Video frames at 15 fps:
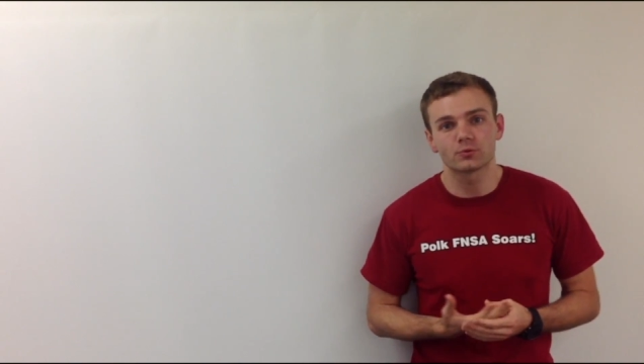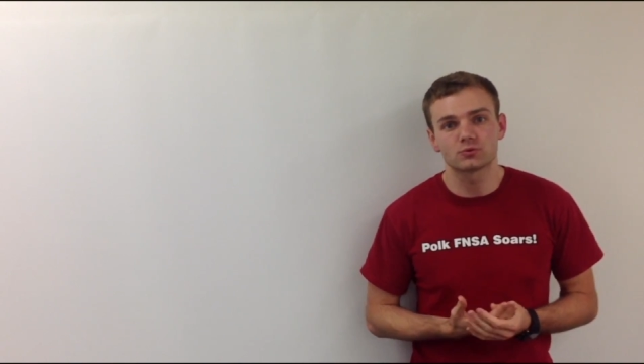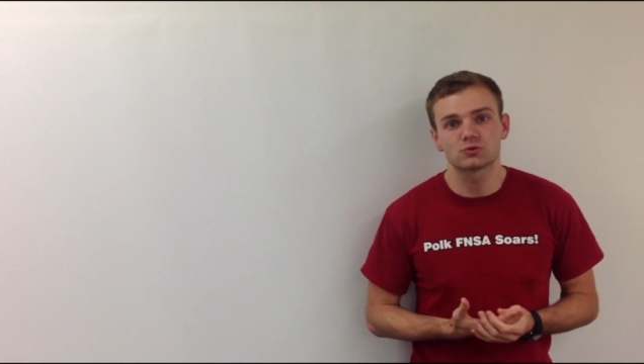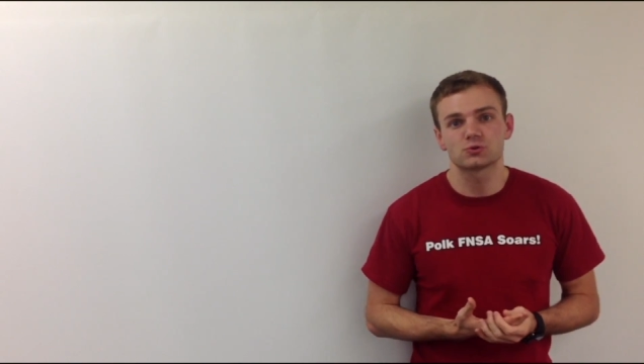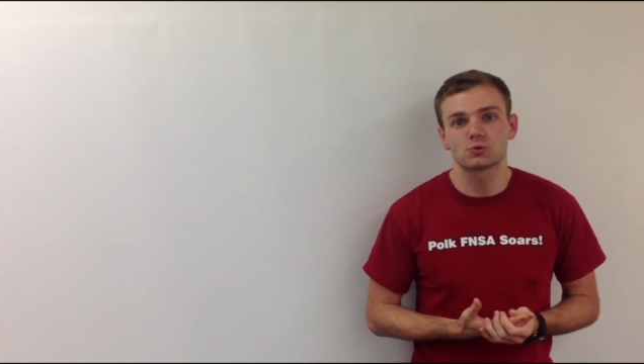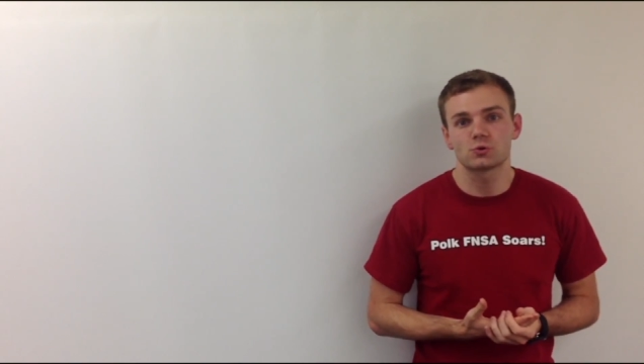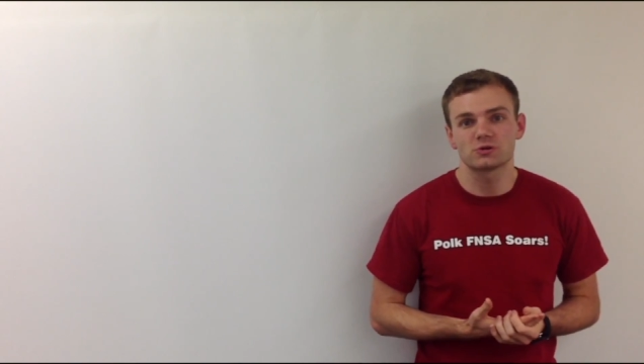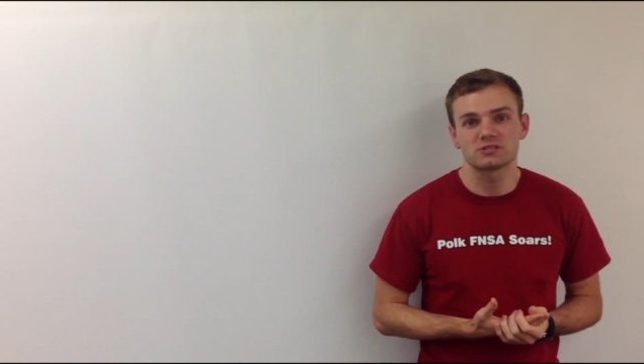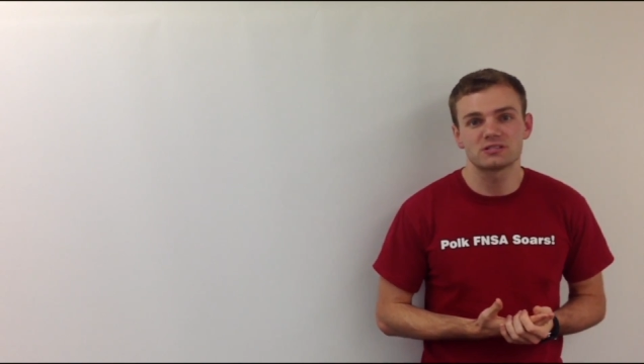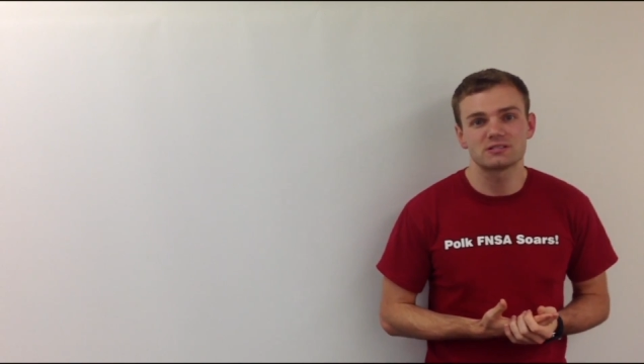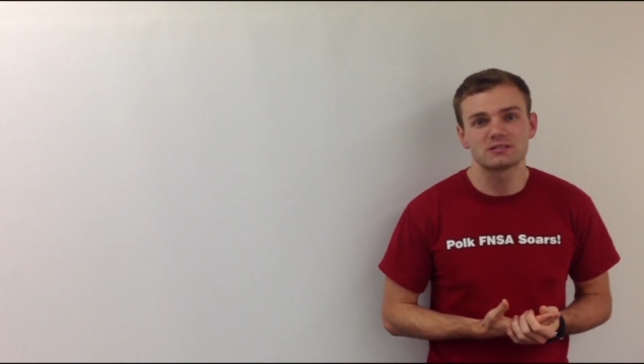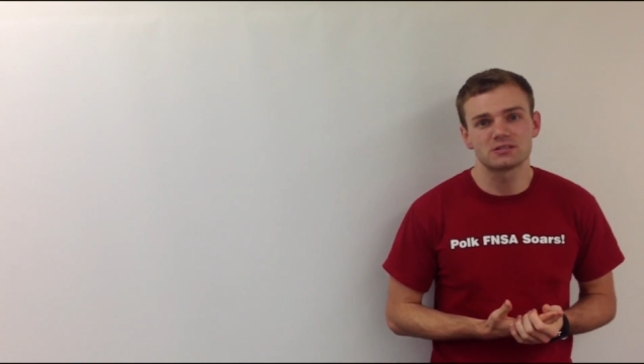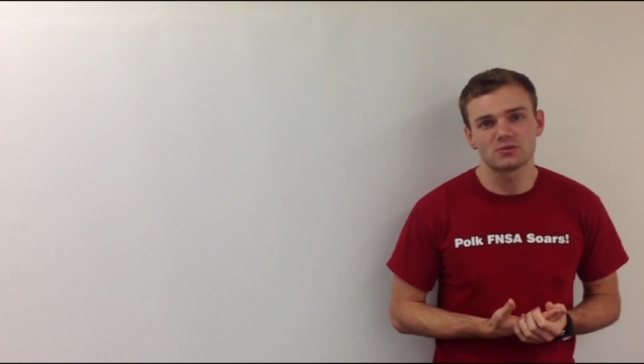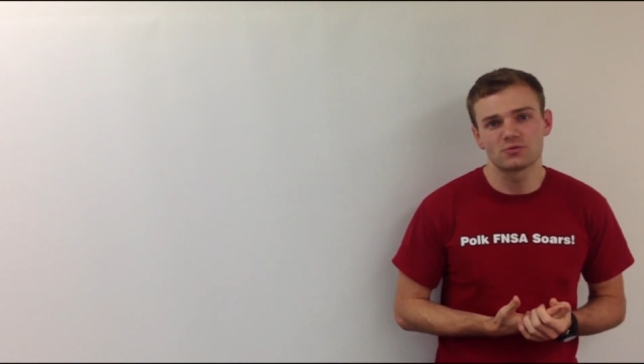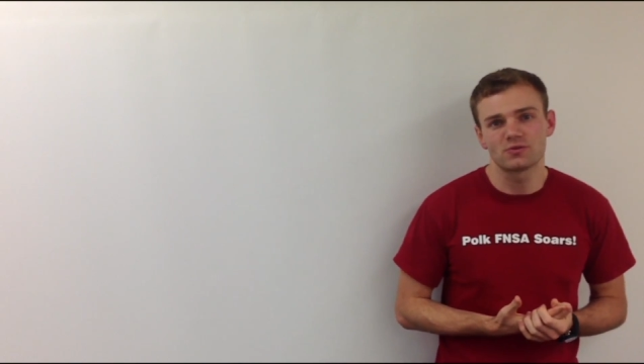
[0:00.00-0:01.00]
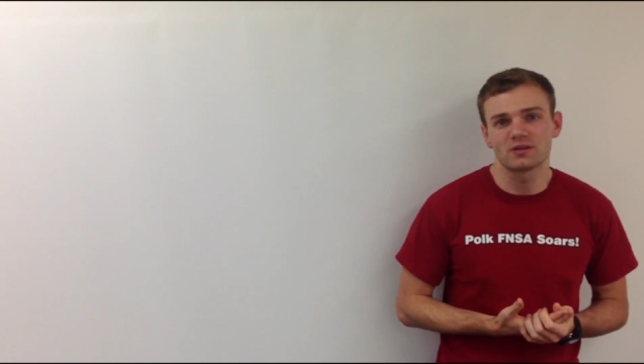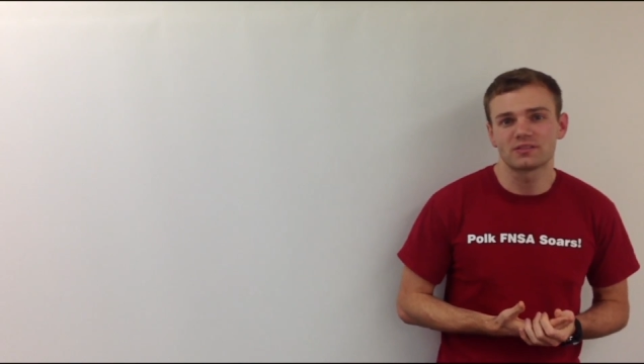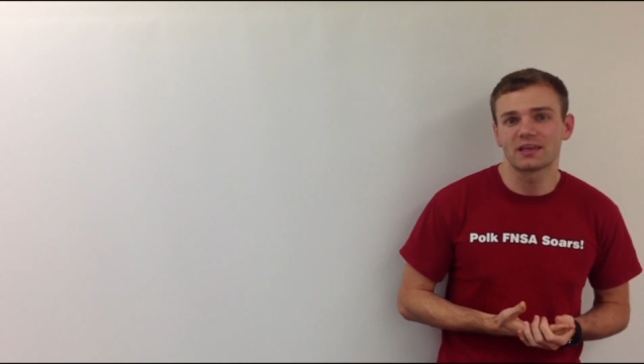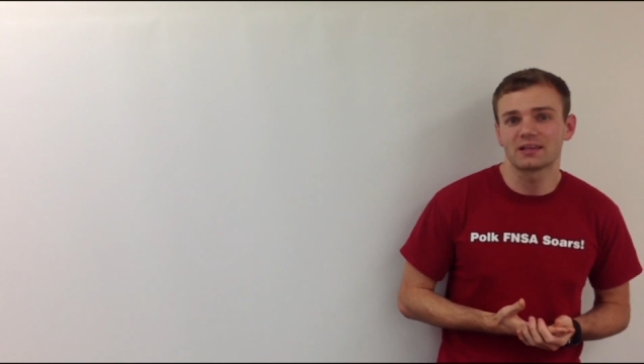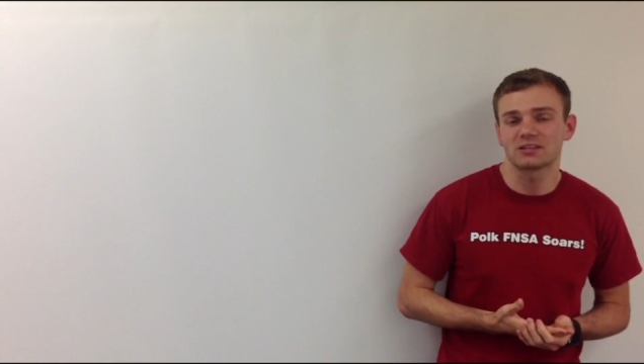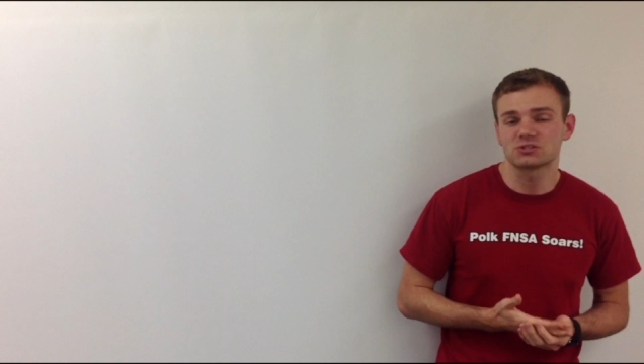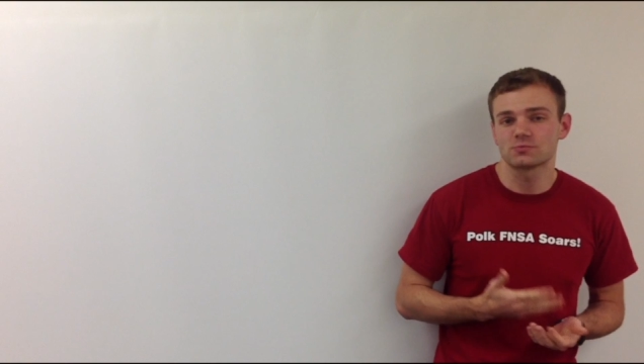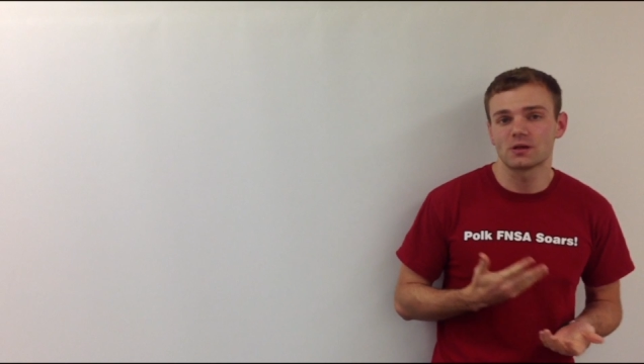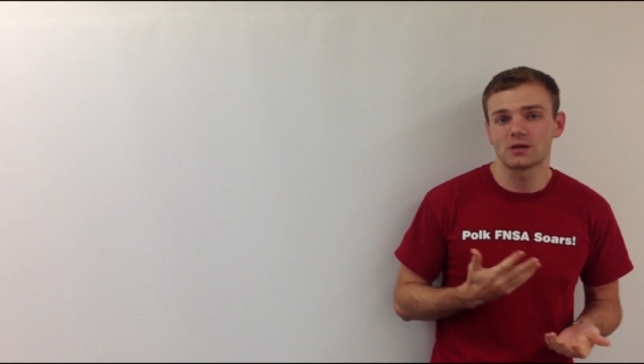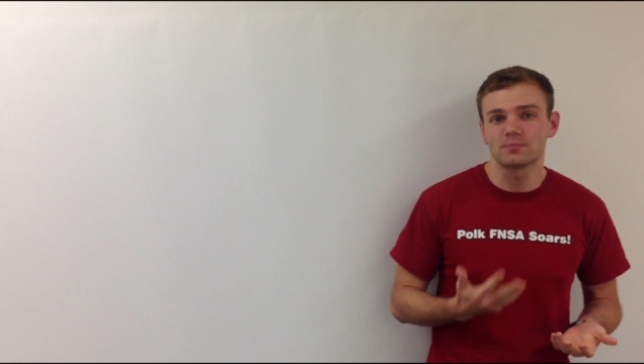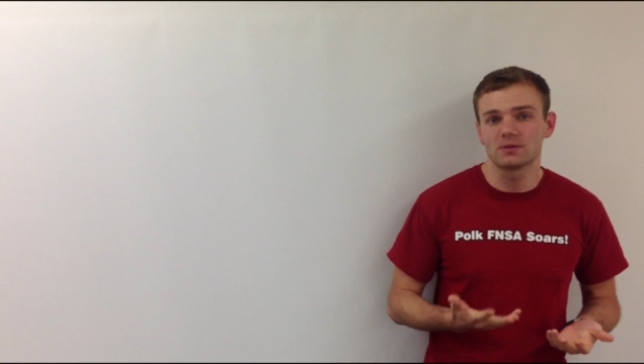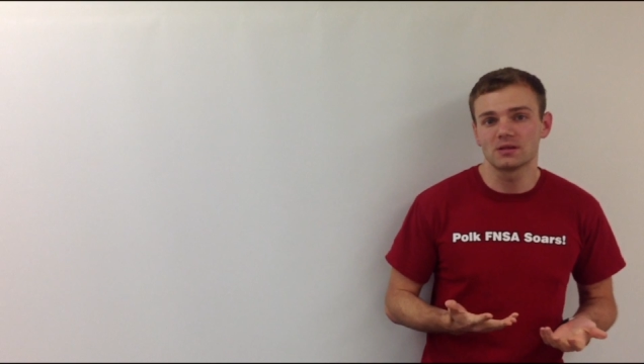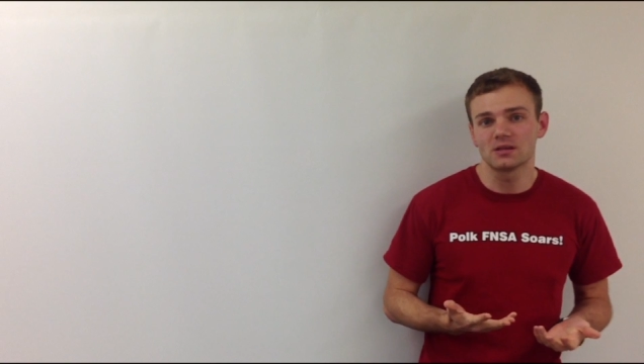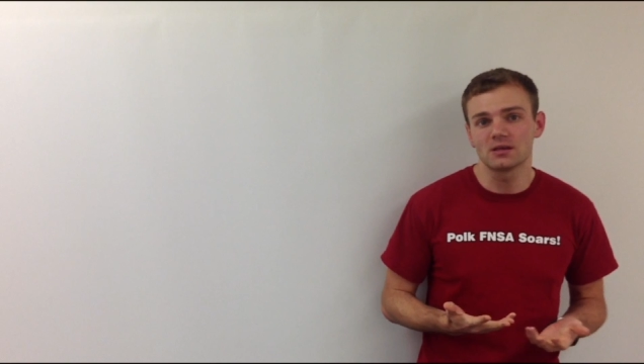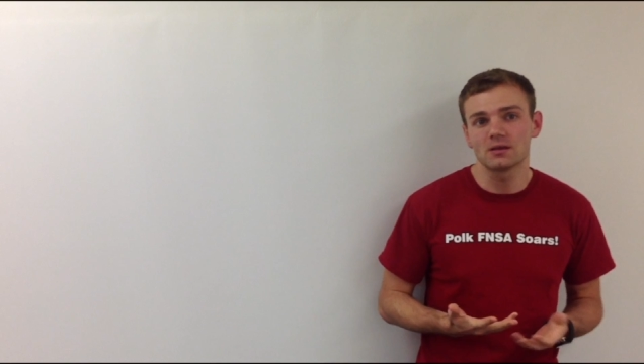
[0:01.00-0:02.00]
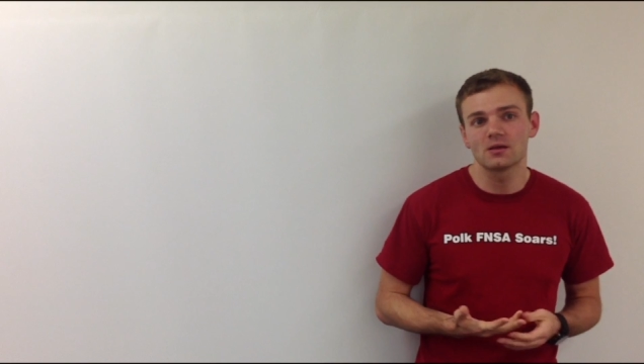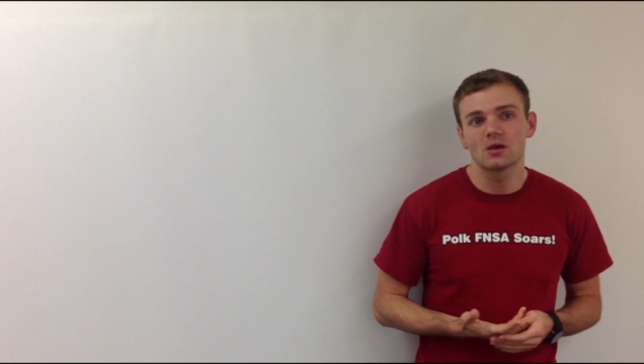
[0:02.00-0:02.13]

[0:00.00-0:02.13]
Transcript: choices that you think the answer may be,